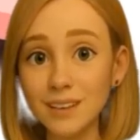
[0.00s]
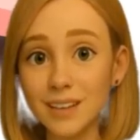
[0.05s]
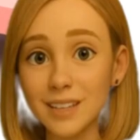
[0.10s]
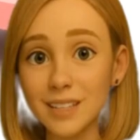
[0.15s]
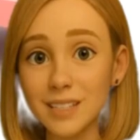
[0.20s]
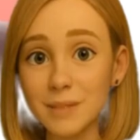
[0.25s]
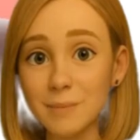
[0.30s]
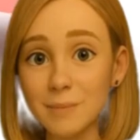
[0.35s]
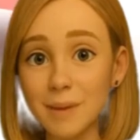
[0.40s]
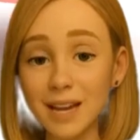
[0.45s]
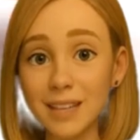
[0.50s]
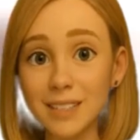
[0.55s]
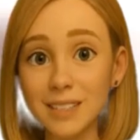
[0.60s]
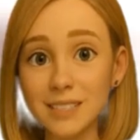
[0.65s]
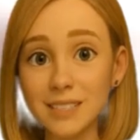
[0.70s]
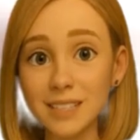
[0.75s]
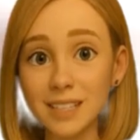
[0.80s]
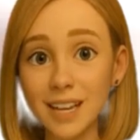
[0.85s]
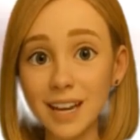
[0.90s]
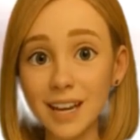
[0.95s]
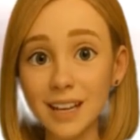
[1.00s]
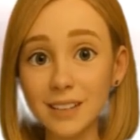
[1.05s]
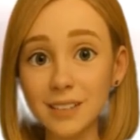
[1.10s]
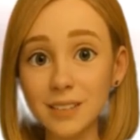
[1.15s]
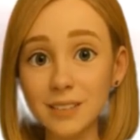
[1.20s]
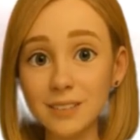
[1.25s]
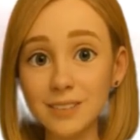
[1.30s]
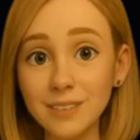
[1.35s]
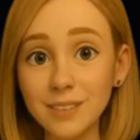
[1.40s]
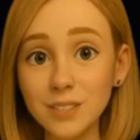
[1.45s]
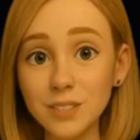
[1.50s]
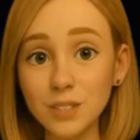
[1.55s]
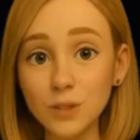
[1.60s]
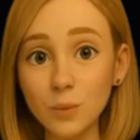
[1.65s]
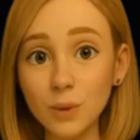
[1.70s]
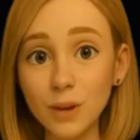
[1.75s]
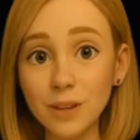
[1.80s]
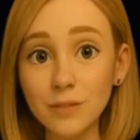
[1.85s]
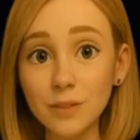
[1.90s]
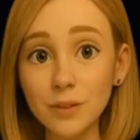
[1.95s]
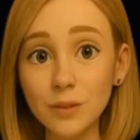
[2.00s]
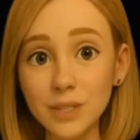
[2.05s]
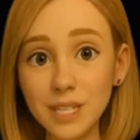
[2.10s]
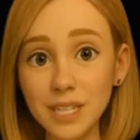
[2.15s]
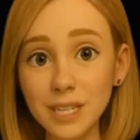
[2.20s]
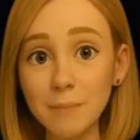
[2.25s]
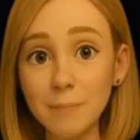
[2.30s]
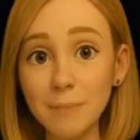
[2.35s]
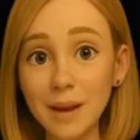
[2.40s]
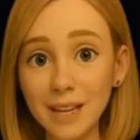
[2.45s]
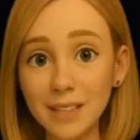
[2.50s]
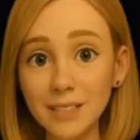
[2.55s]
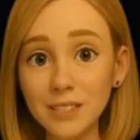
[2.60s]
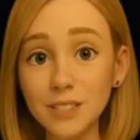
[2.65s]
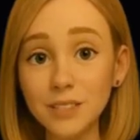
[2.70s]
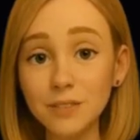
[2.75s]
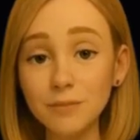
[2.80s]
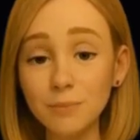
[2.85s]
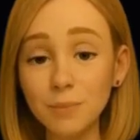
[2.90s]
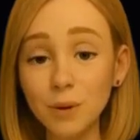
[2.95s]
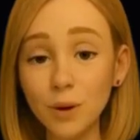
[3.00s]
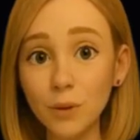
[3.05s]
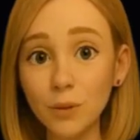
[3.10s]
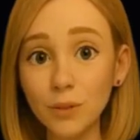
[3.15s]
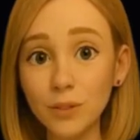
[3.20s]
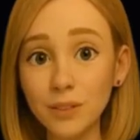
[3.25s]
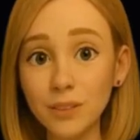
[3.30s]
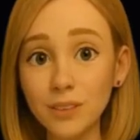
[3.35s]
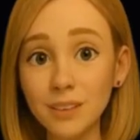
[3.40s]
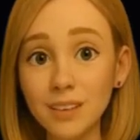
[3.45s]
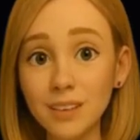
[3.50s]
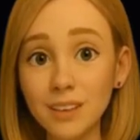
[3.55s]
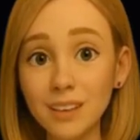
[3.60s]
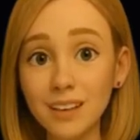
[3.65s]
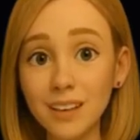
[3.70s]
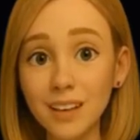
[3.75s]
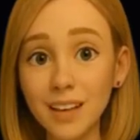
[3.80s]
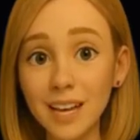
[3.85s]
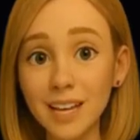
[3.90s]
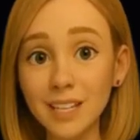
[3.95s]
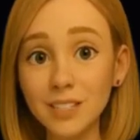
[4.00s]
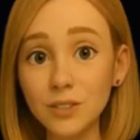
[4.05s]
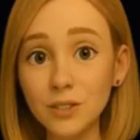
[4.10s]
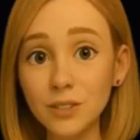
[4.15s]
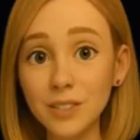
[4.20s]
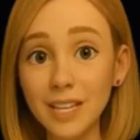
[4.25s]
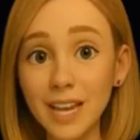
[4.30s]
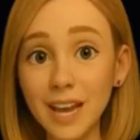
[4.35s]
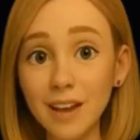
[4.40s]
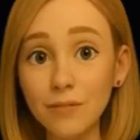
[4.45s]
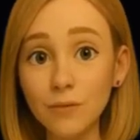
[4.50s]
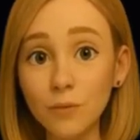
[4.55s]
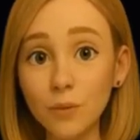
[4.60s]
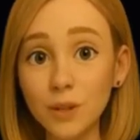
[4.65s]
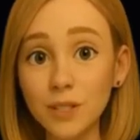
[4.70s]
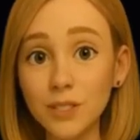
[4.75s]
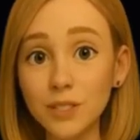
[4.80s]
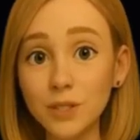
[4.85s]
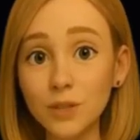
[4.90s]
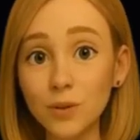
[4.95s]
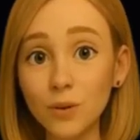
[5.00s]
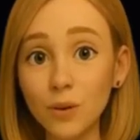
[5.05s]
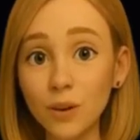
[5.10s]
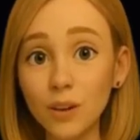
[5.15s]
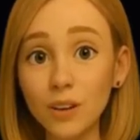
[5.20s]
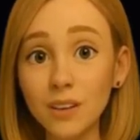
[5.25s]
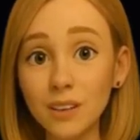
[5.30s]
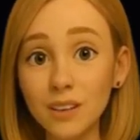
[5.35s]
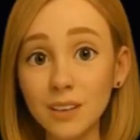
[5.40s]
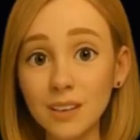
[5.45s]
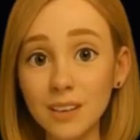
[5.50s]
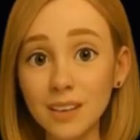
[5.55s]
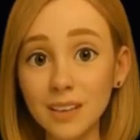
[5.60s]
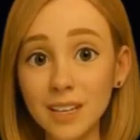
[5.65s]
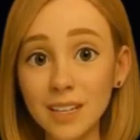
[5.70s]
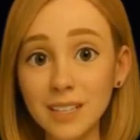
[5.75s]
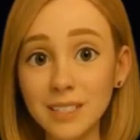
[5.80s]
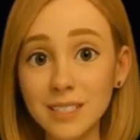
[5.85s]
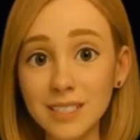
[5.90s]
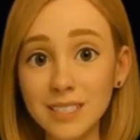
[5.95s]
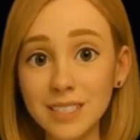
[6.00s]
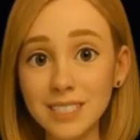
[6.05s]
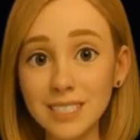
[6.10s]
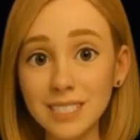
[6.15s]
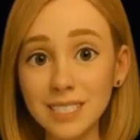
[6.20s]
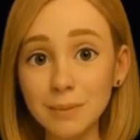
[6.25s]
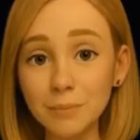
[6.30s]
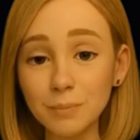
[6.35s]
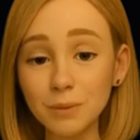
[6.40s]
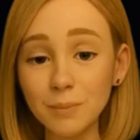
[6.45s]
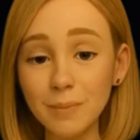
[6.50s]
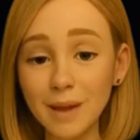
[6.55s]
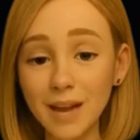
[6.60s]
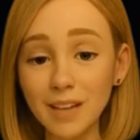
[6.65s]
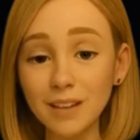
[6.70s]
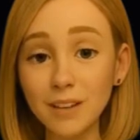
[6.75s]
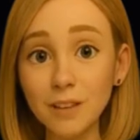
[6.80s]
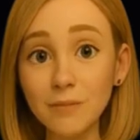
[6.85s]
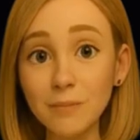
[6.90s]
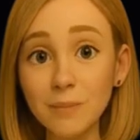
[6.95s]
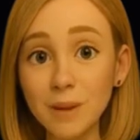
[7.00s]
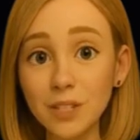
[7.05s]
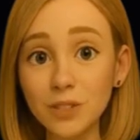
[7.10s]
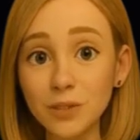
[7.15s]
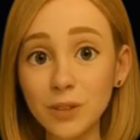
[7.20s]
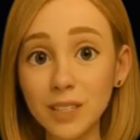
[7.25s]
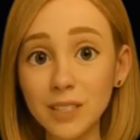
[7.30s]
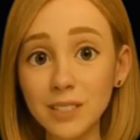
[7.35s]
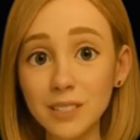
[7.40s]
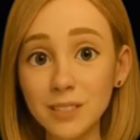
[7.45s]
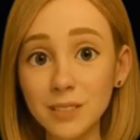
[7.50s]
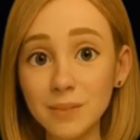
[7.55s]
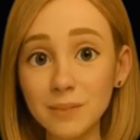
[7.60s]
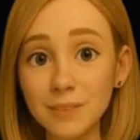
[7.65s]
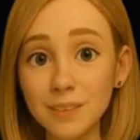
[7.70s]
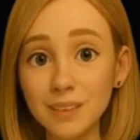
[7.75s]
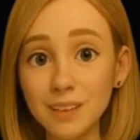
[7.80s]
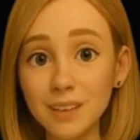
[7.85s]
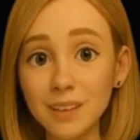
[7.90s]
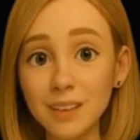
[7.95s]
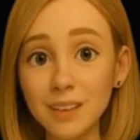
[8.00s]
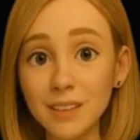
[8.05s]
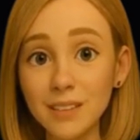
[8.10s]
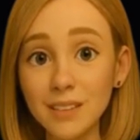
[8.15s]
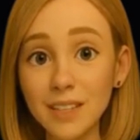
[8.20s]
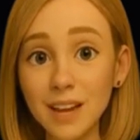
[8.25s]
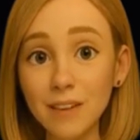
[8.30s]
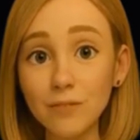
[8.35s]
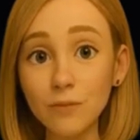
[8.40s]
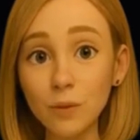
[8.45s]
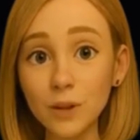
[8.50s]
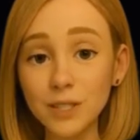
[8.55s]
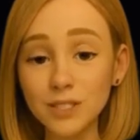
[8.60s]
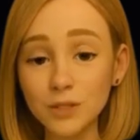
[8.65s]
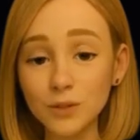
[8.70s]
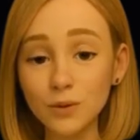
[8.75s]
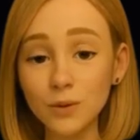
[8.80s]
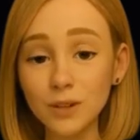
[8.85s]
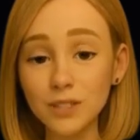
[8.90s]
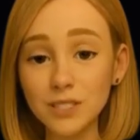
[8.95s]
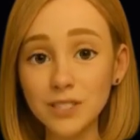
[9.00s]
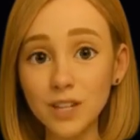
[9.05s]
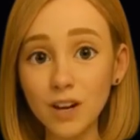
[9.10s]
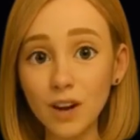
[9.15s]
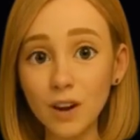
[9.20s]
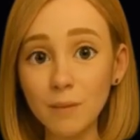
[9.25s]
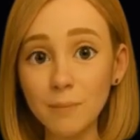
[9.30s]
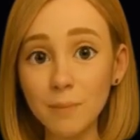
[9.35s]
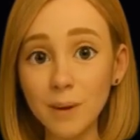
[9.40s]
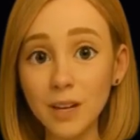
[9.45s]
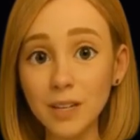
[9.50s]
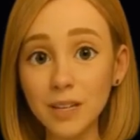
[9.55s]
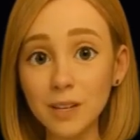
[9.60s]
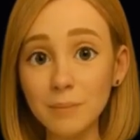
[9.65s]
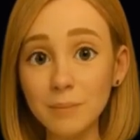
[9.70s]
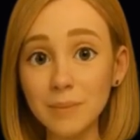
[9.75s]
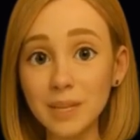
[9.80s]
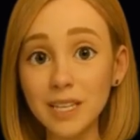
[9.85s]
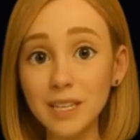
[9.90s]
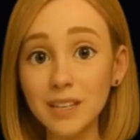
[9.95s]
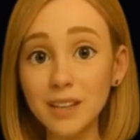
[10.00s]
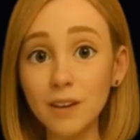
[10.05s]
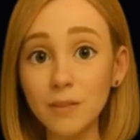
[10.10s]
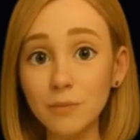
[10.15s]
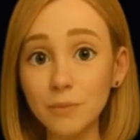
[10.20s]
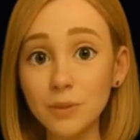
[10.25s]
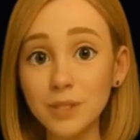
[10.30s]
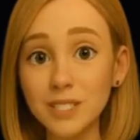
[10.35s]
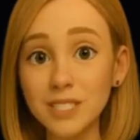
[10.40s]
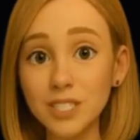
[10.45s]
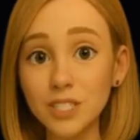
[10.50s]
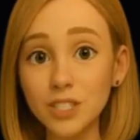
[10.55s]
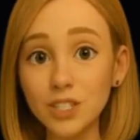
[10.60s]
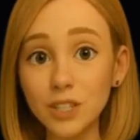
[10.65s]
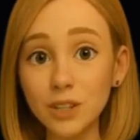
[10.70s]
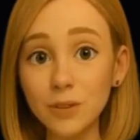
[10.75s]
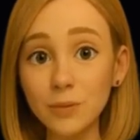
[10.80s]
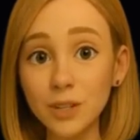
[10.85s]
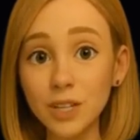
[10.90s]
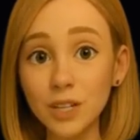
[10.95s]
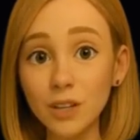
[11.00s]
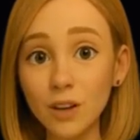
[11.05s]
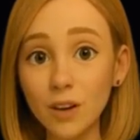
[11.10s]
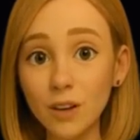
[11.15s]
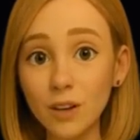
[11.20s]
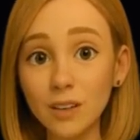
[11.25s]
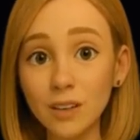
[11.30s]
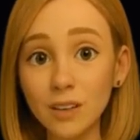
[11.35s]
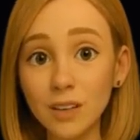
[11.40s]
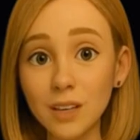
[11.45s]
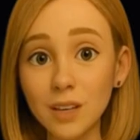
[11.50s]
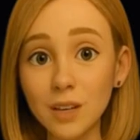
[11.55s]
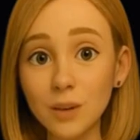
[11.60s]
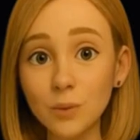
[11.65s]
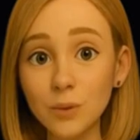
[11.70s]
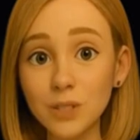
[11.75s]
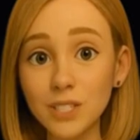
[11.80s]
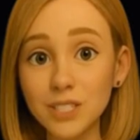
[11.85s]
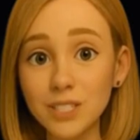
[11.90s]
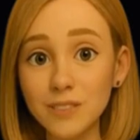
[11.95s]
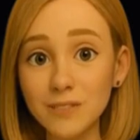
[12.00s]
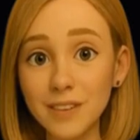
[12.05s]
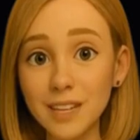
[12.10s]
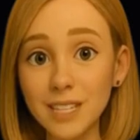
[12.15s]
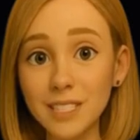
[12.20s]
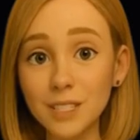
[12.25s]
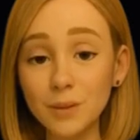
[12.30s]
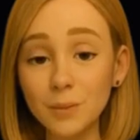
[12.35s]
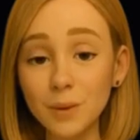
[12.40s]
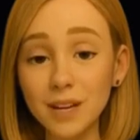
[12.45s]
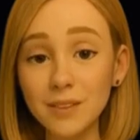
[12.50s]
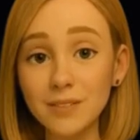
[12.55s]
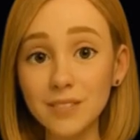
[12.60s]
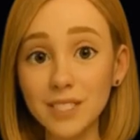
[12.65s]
It's a balancing act. So what if you need a balance of both? Enter the F1 score. It's the diplomat of metrics. The F1 score is the harmonic mean of precision and recall, which is a fancy way of